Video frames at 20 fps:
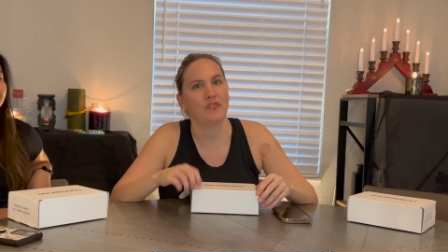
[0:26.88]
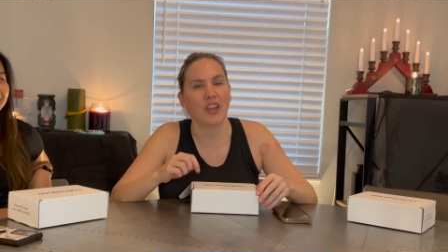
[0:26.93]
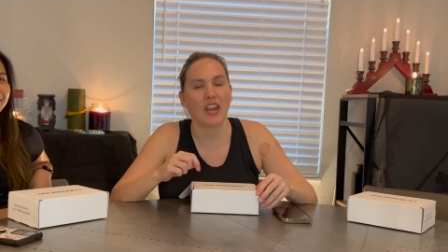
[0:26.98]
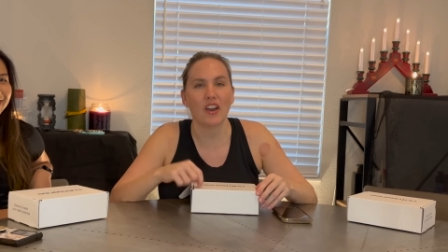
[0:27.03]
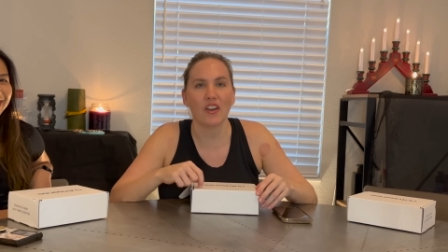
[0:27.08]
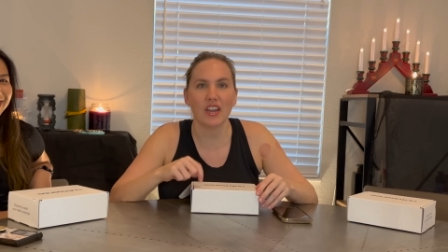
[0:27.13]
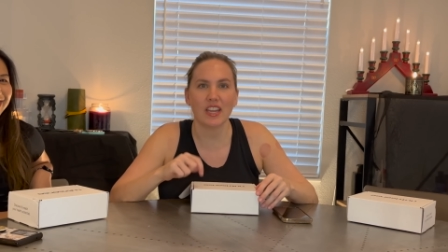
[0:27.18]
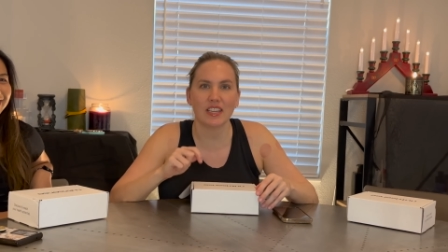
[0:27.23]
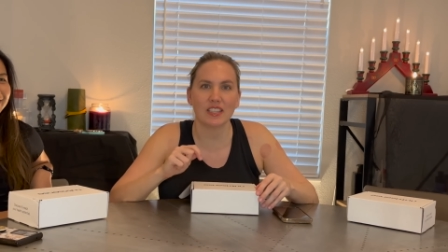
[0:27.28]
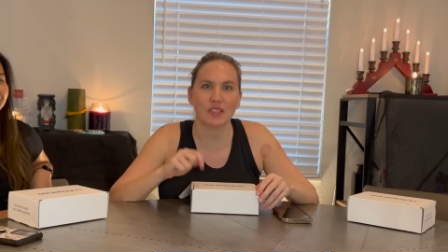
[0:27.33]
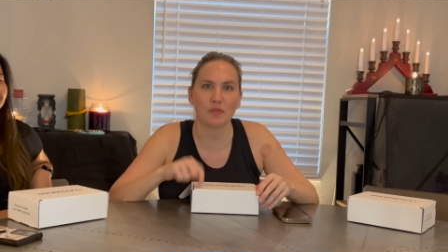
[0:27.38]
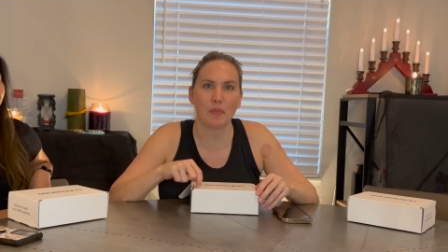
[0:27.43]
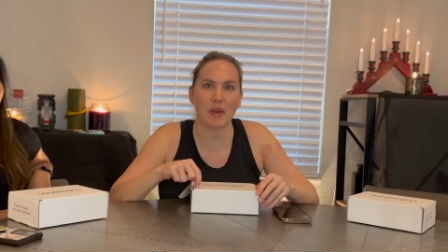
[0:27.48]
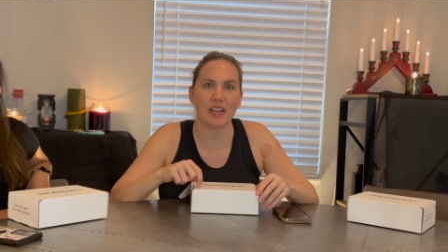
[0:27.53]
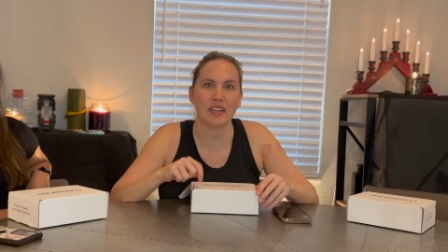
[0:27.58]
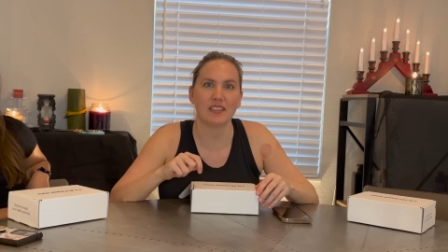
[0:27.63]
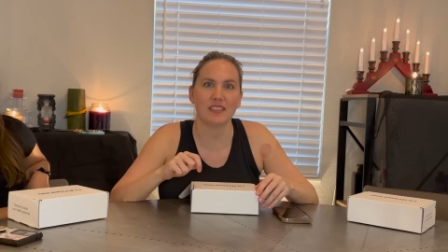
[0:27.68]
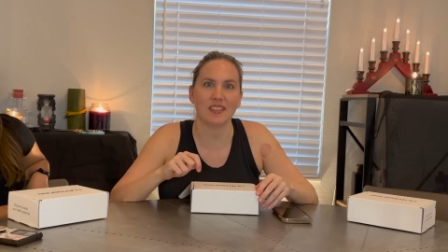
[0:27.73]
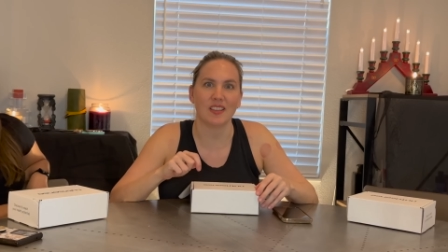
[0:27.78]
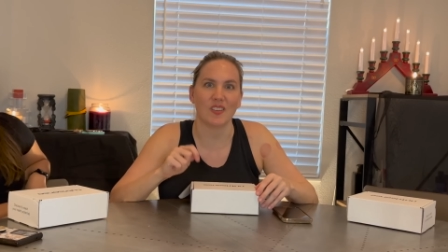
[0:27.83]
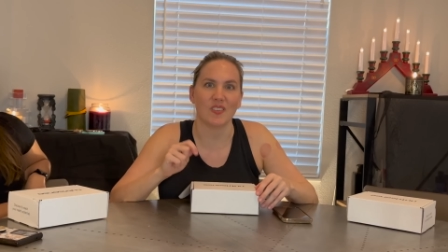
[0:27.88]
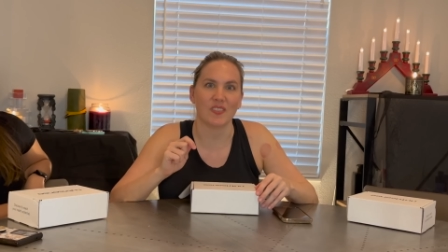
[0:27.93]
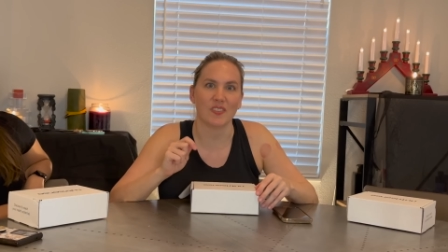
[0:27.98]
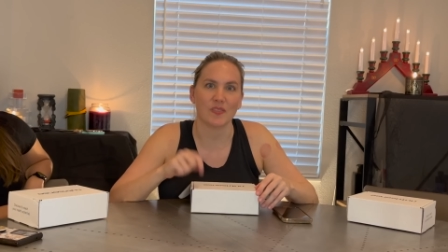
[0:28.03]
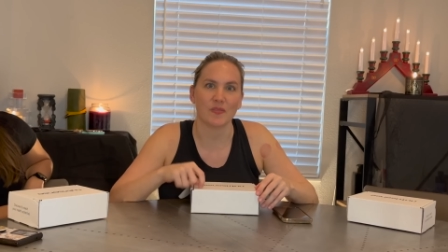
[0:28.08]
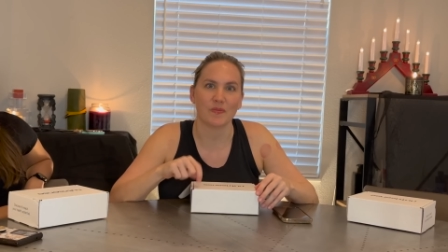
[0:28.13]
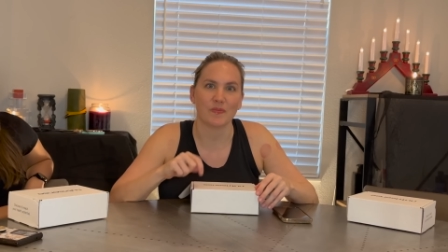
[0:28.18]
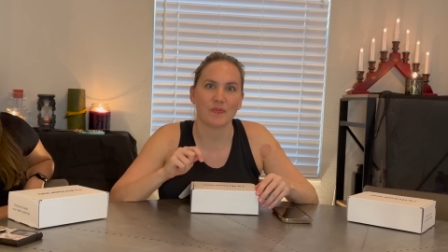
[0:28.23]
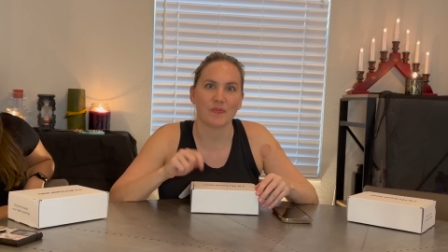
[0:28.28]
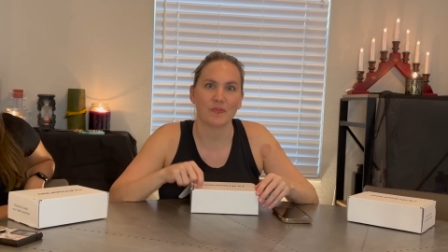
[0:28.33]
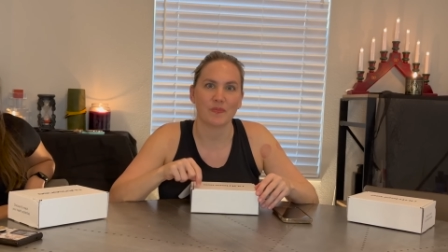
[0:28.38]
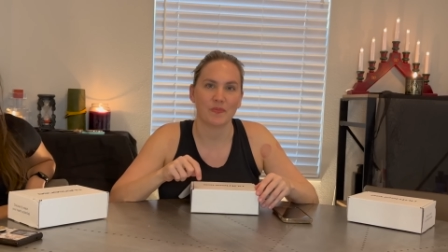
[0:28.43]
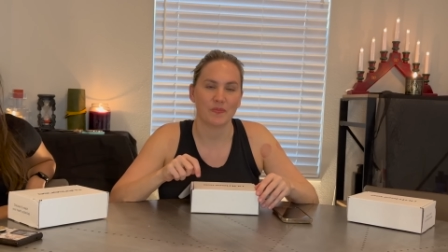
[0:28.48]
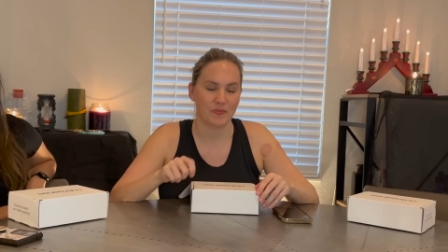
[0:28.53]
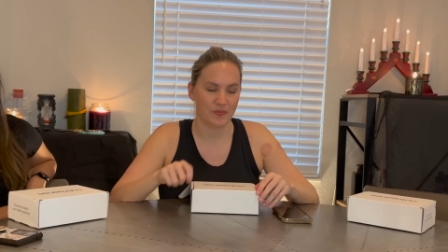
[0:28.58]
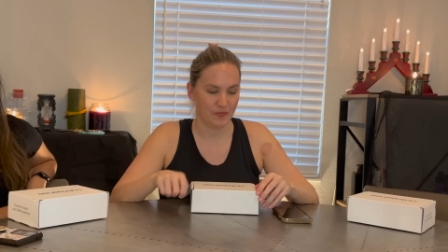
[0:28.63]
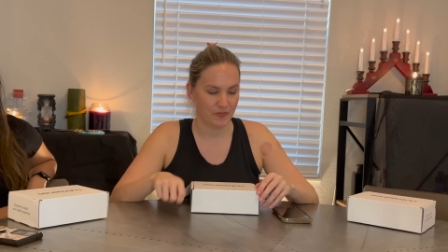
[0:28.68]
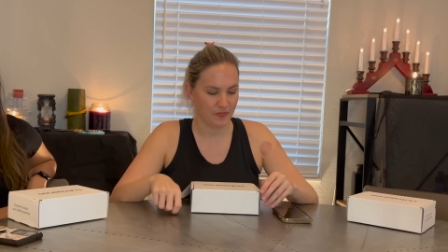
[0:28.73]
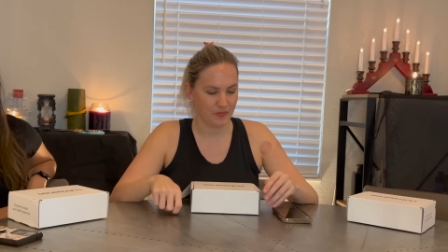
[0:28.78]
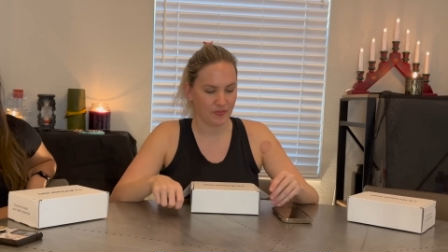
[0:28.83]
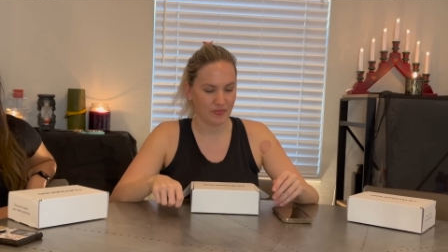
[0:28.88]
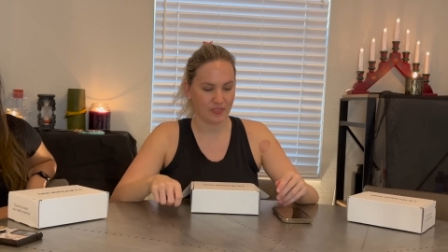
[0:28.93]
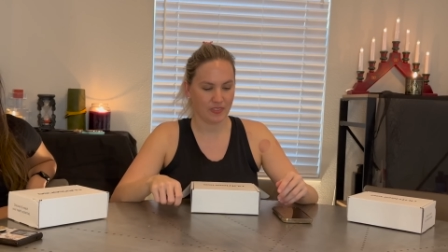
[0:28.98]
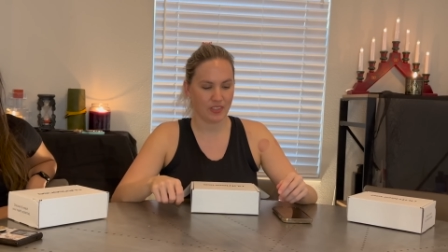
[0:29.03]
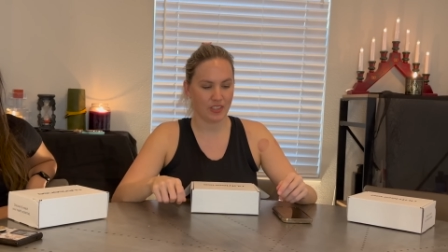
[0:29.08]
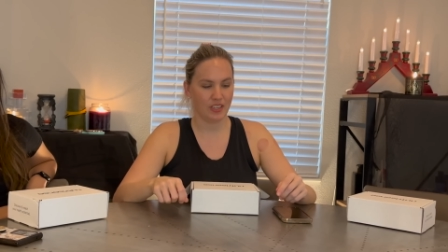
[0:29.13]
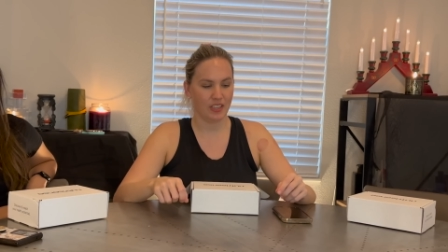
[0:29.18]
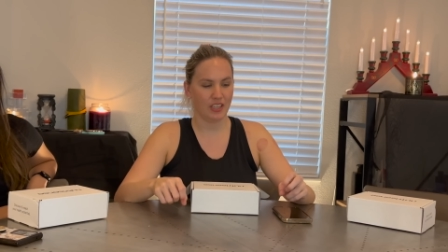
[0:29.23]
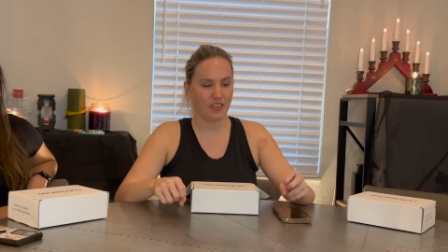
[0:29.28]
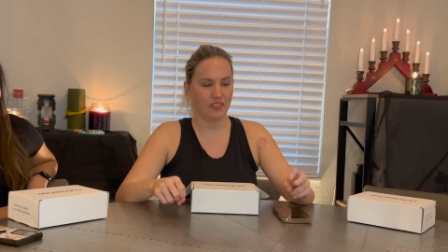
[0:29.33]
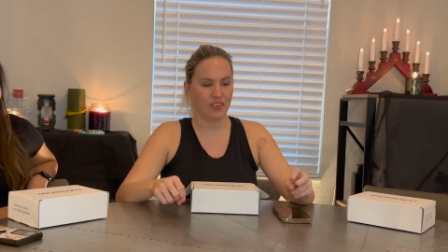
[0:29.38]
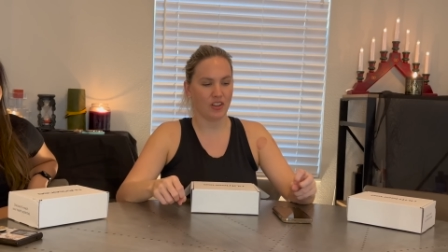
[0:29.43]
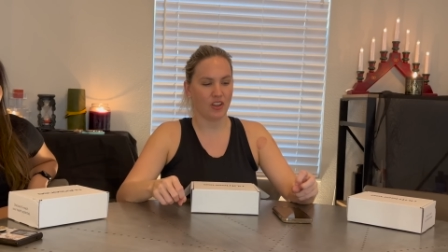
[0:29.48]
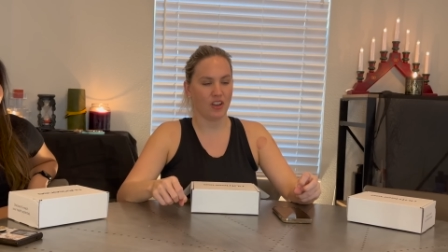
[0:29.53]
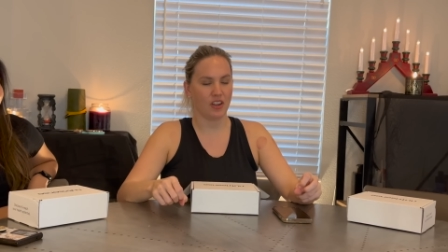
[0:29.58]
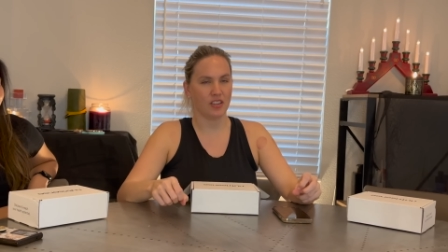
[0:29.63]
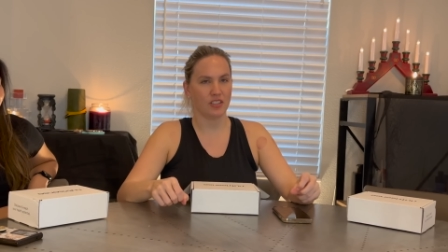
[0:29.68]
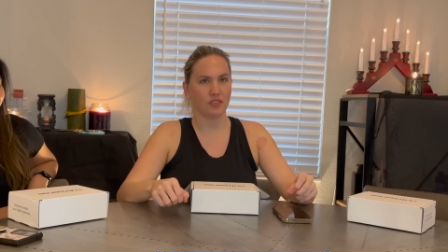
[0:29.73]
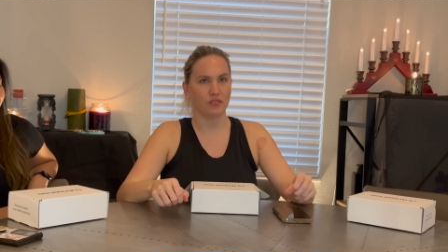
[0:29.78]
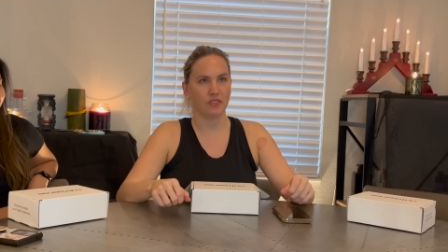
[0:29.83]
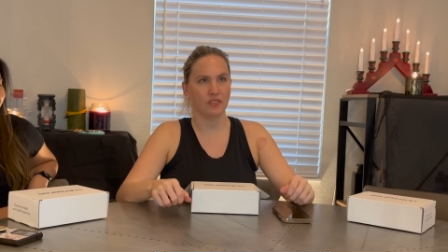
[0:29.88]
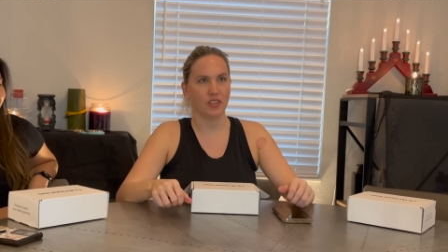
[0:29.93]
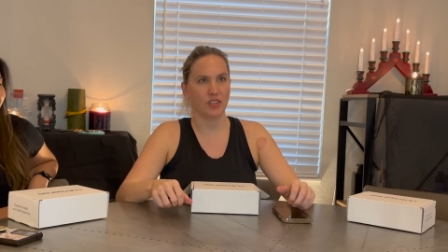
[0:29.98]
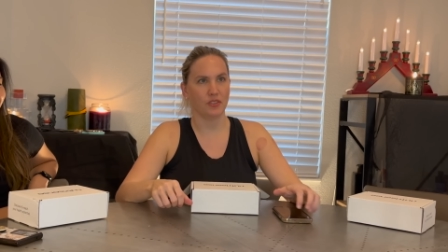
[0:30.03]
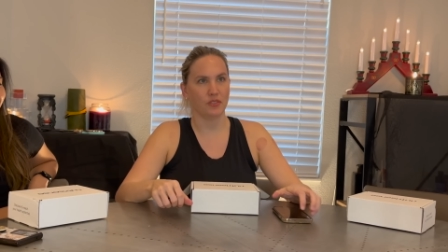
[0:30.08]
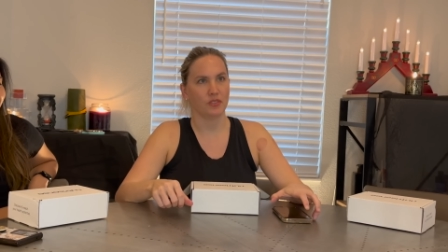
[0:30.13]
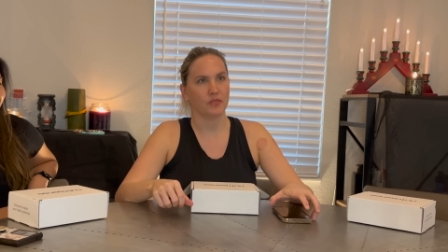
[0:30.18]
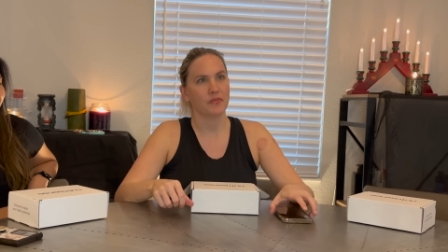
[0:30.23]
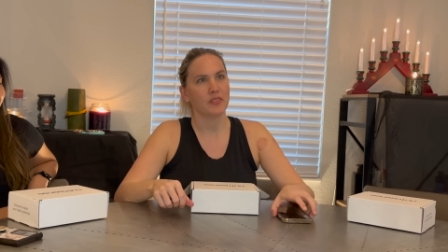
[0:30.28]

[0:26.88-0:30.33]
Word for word: Very expensive. I'm gonna give an honest review.